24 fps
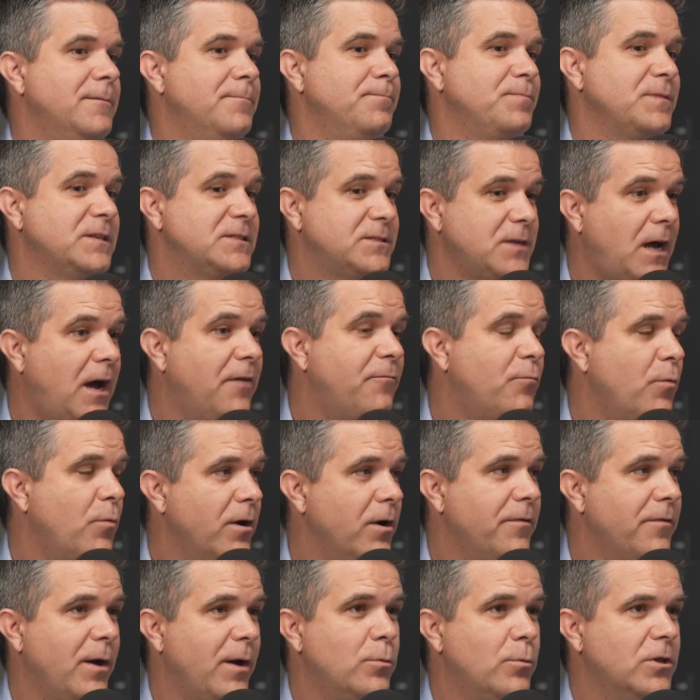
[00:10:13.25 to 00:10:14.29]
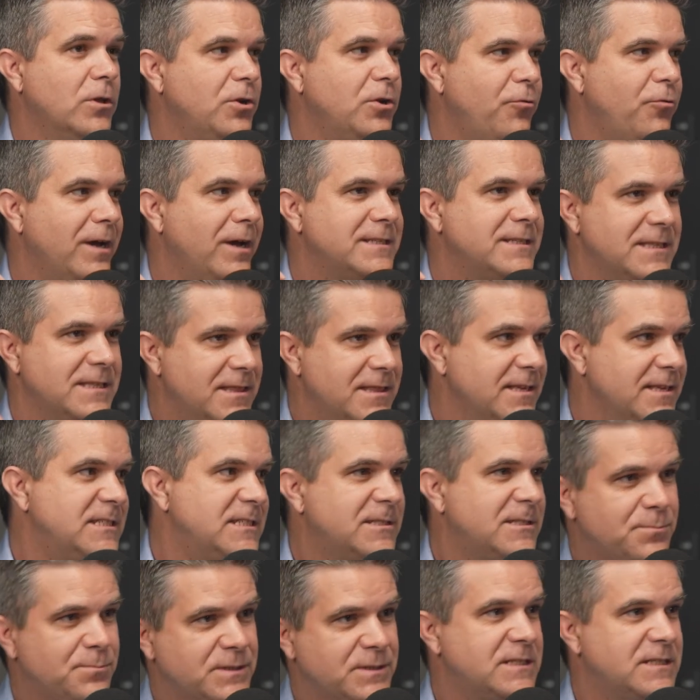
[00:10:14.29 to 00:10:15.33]
software that will address this
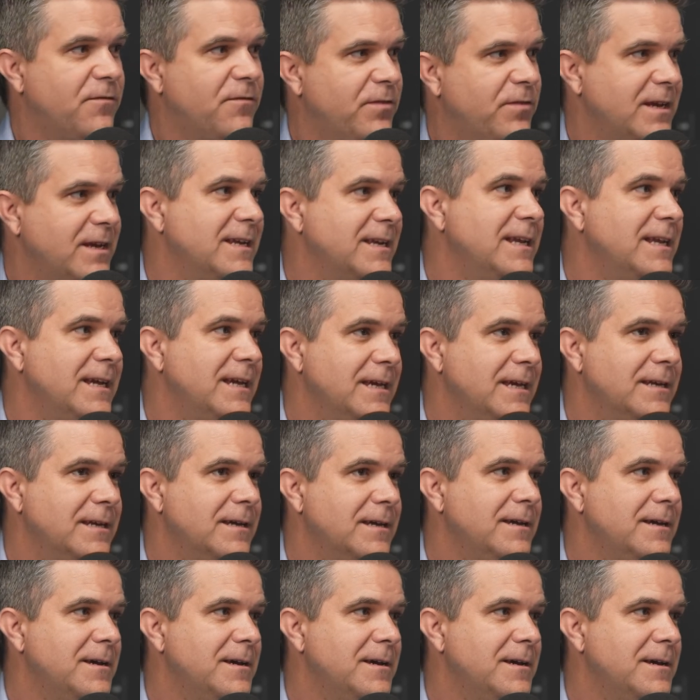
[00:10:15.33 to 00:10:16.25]
specific need,